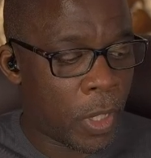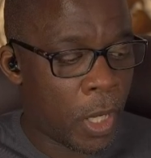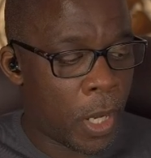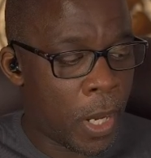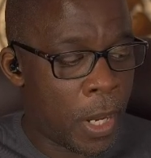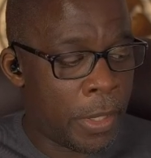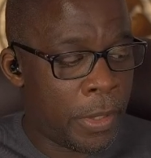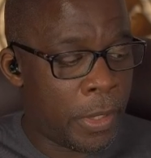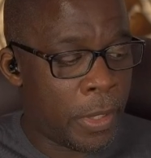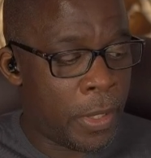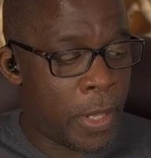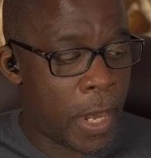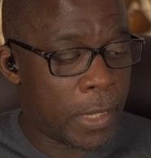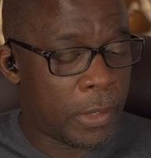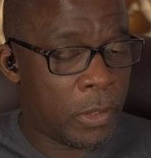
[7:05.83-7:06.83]
And
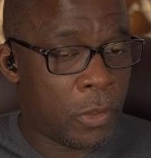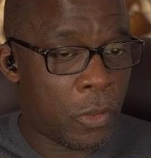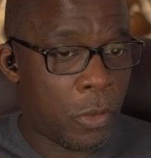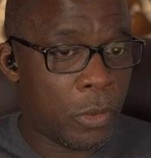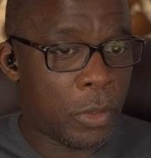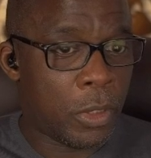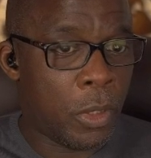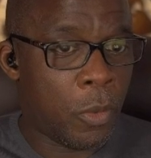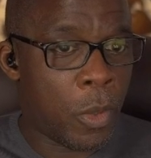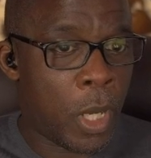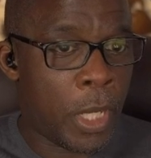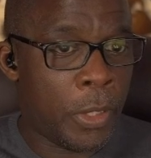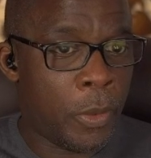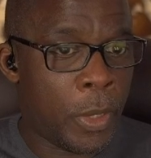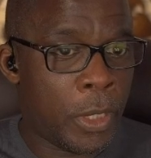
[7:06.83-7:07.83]
that is also why
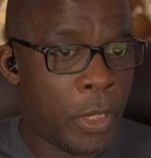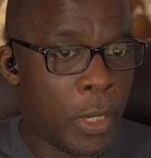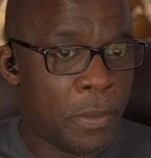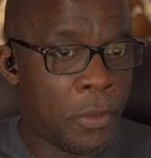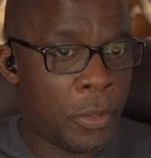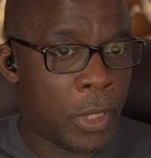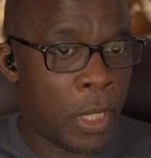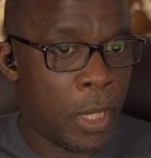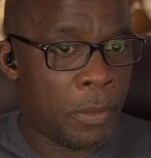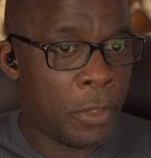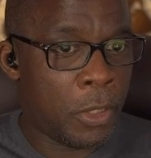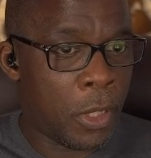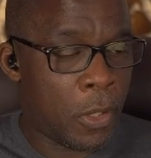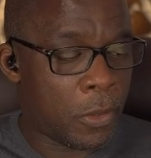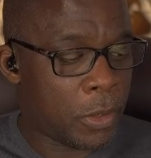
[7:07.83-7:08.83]
you end up with carbon
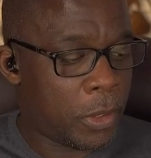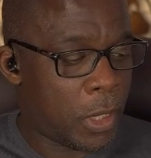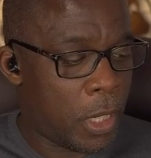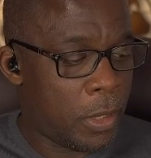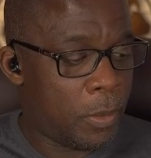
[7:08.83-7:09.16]
dioxide,